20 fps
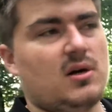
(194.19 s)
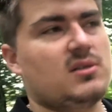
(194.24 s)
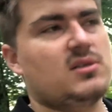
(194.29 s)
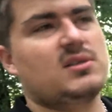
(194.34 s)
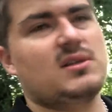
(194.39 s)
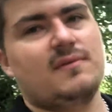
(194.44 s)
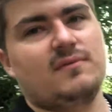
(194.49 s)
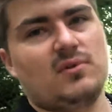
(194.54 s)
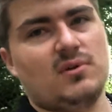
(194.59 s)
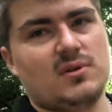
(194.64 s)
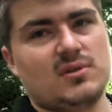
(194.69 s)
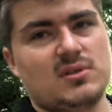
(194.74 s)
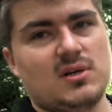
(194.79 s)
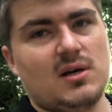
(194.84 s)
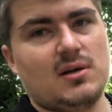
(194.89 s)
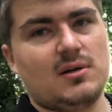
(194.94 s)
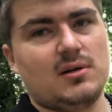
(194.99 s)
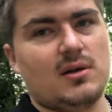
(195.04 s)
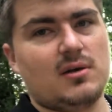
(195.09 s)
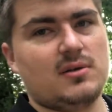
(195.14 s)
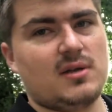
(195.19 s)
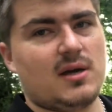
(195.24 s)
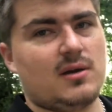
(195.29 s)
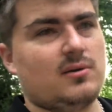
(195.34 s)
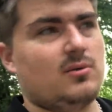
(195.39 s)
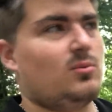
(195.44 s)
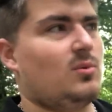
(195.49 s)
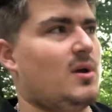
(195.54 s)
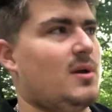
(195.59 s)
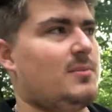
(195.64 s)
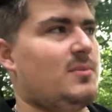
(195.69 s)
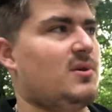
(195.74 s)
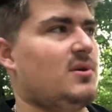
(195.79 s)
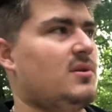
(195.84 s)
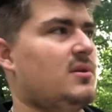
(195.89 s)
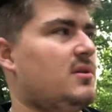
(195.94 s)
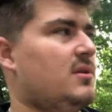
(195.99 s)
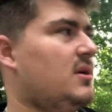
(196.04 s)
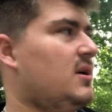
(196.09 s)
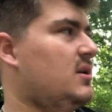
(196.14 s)
I just haven't got the time to go down to
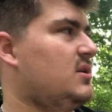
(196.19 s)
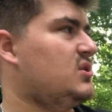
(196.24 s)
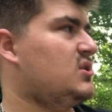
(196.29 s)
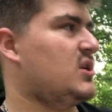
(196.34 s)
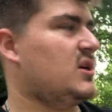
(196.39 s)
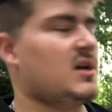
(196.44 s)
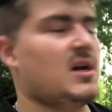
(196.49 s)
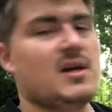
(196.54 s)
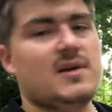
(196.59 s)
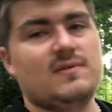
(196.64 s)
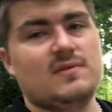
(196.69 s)
Weymouth and check it out,